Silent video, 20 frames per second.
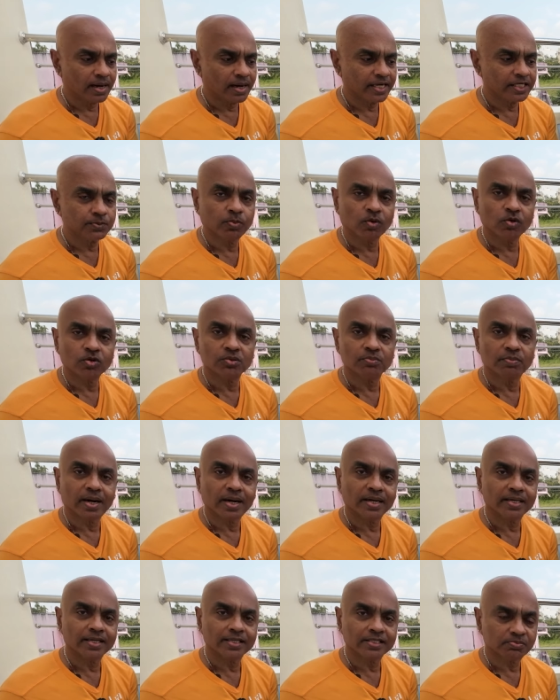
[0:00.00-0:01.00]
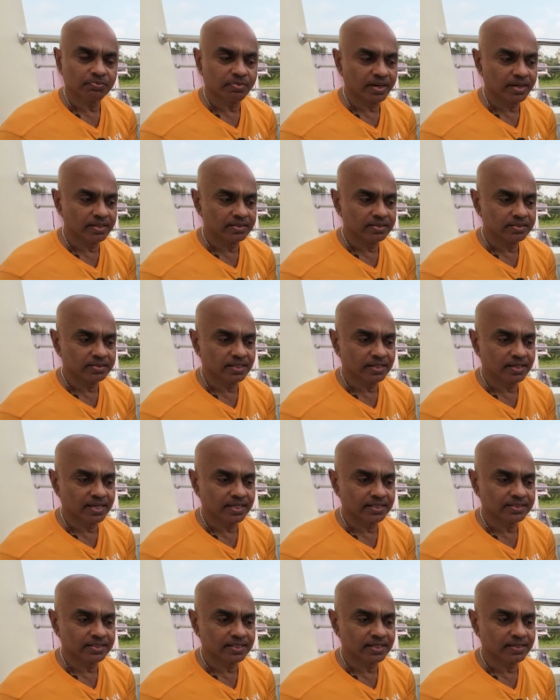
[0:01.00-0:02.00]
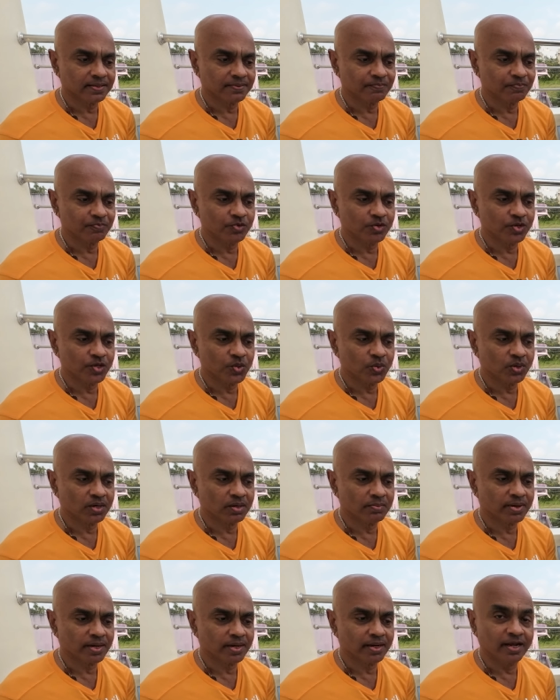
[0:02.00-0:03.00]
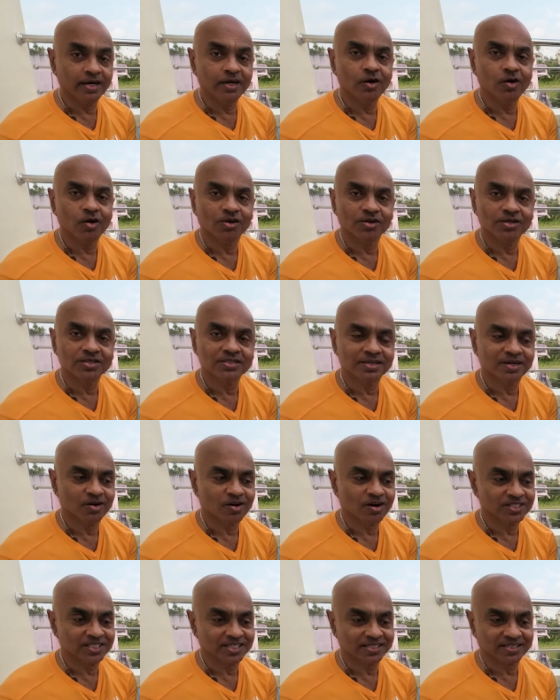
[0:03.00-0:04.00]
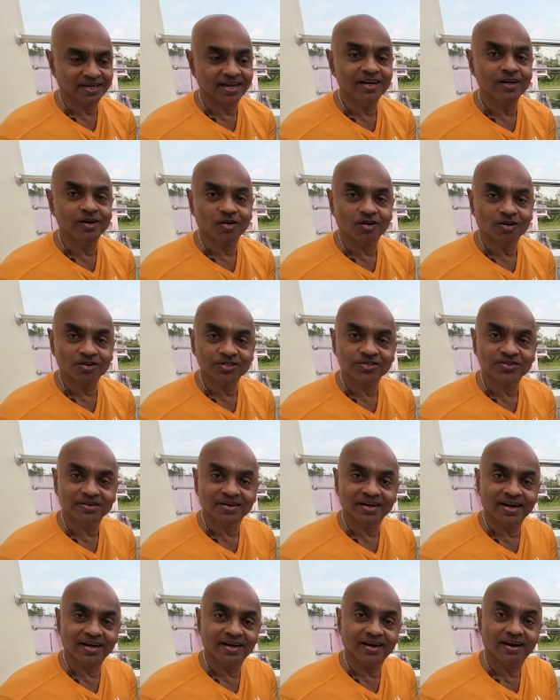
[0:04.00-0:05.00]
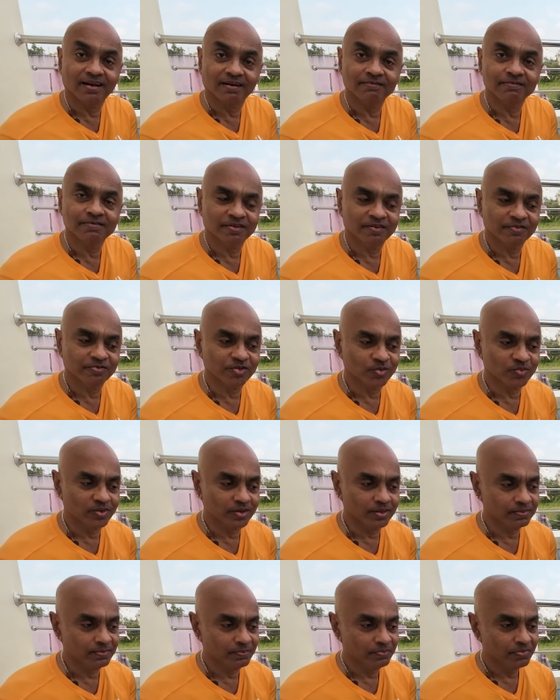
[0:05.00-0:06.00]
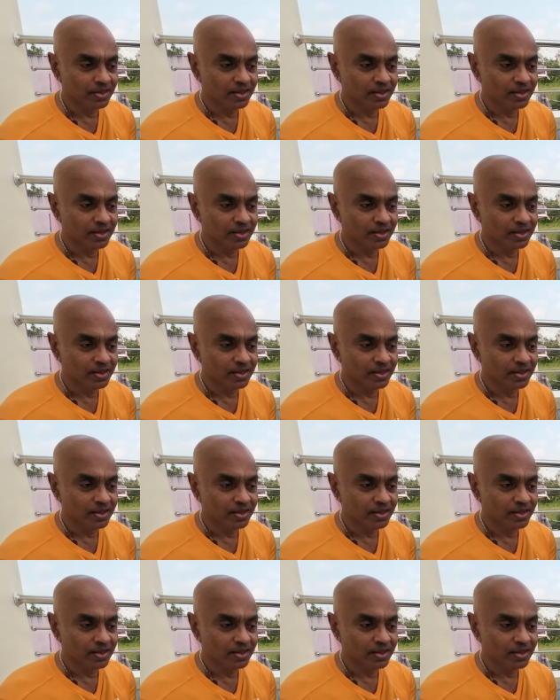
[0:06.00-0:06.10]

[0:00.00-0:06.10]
i spoke to maya's parents and i said you are my in-laws and not just in-laws you're in love if you will